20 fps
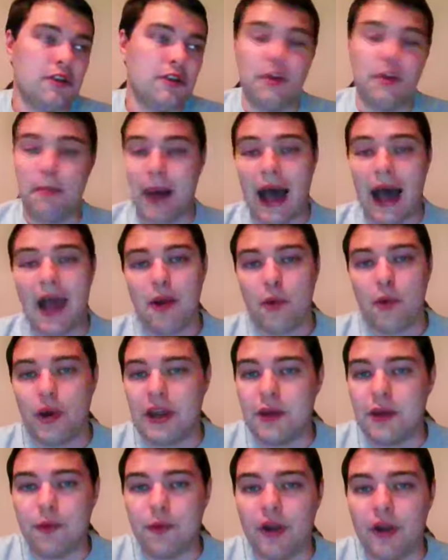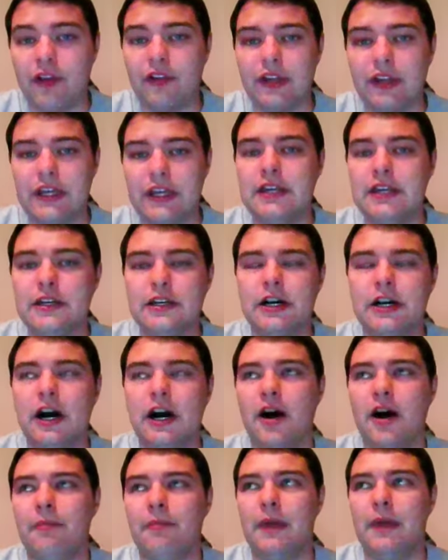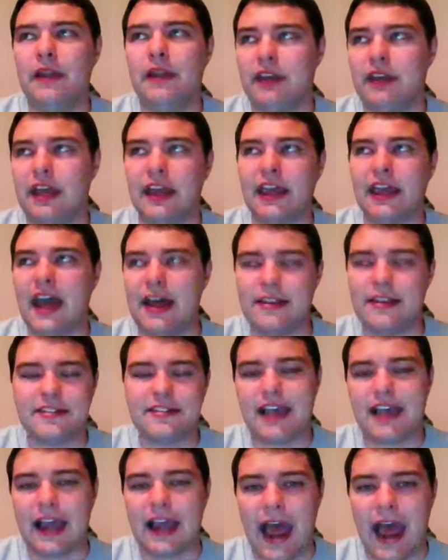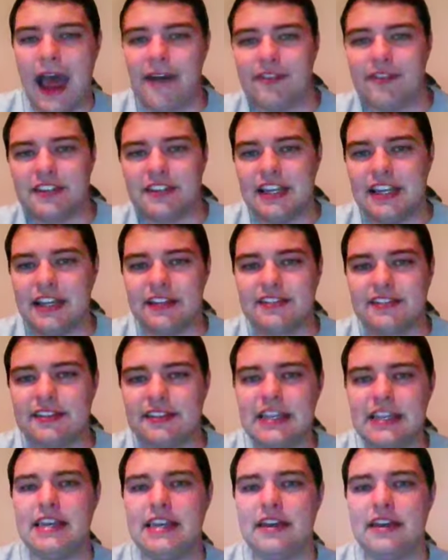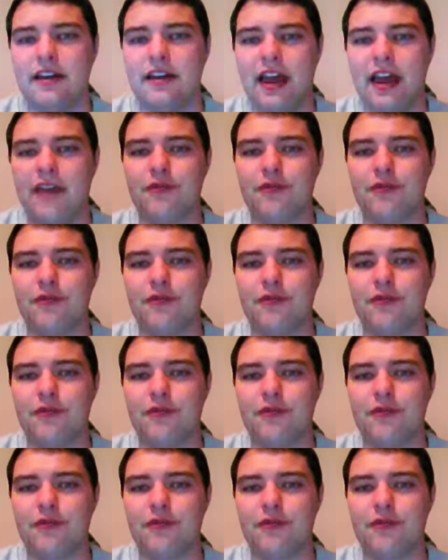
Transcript: the bye week, really, and kind of the second half of Tennessee.